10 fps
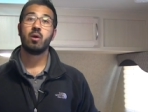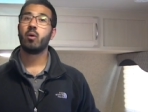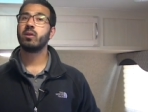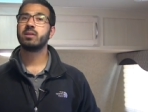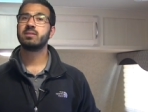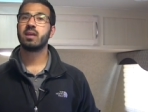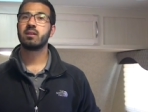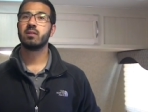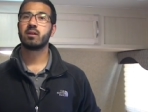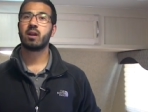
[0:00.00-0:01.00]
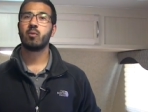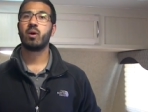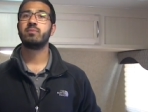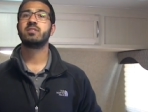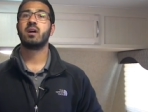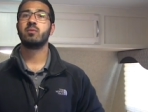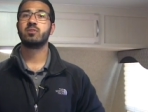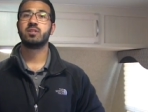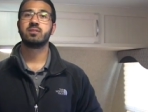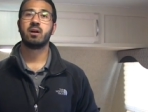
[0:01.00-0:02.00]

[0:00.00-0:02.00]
or you can take a look at our website, which is